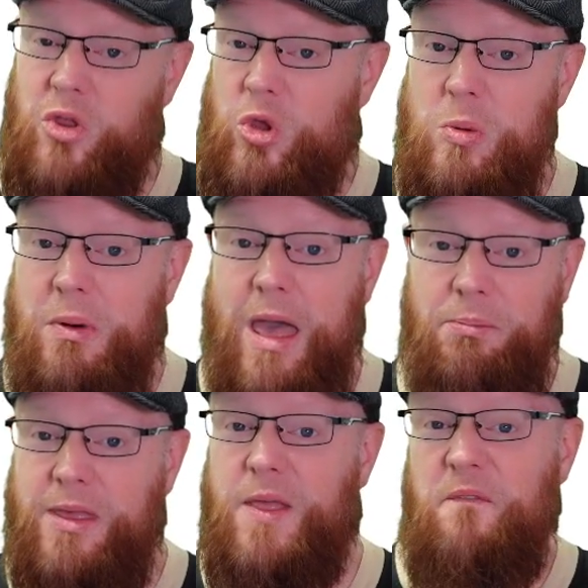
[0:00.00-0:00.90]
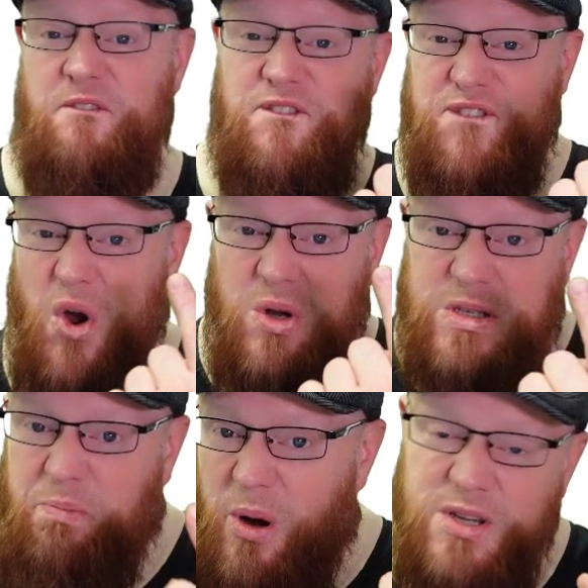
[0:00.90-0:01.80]
You might be the
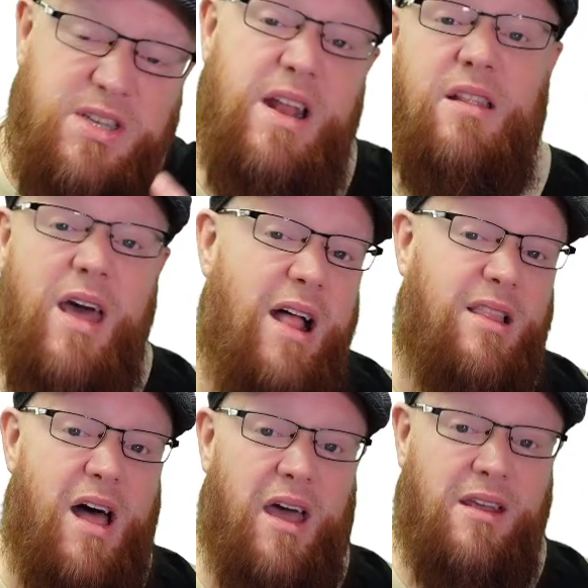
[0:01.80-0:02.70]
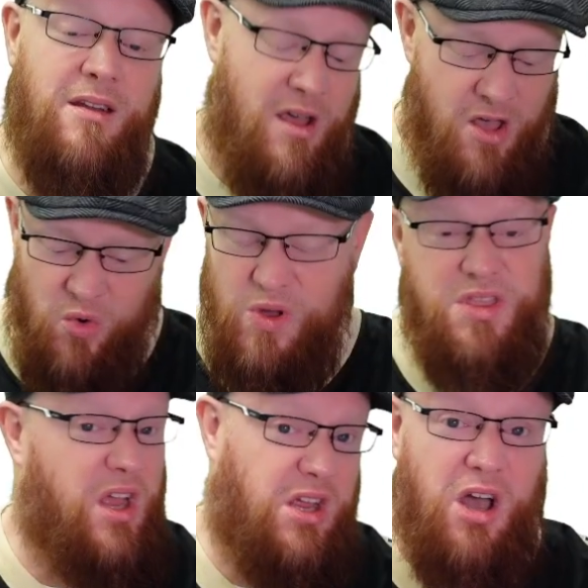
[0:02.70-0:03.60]
first person in that line with
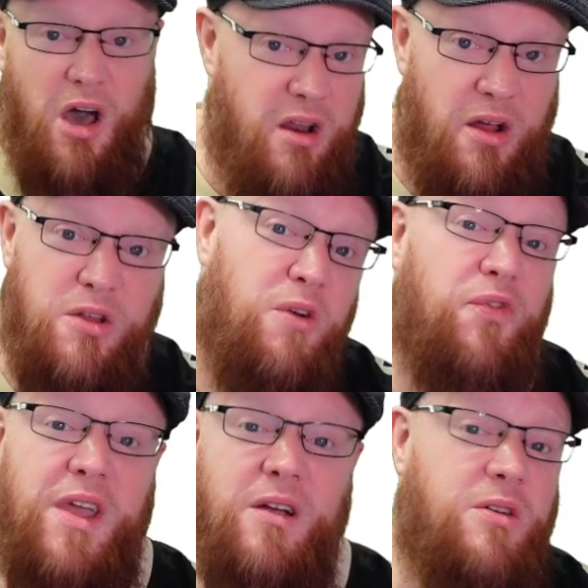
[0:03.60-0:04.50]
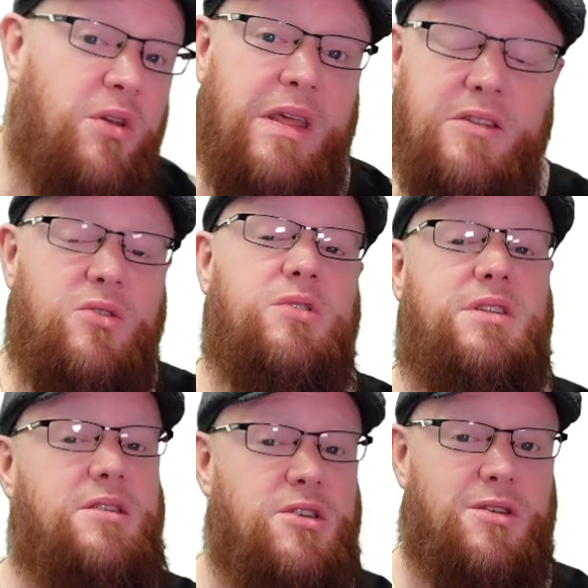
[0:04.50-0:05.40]
a cut on your finger you need 2
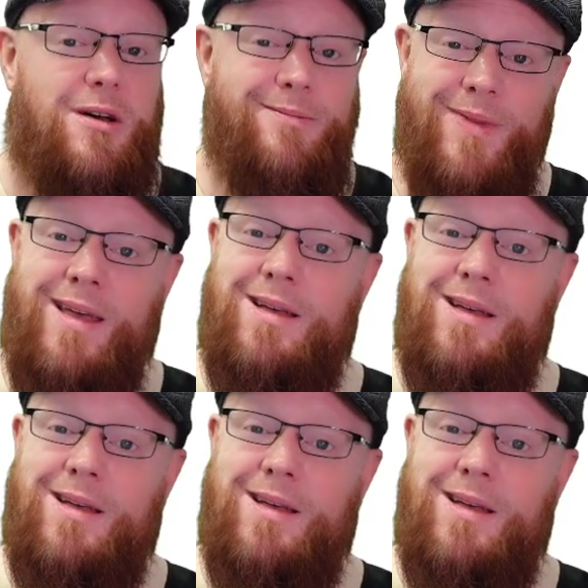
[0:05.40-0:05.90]
stitches on.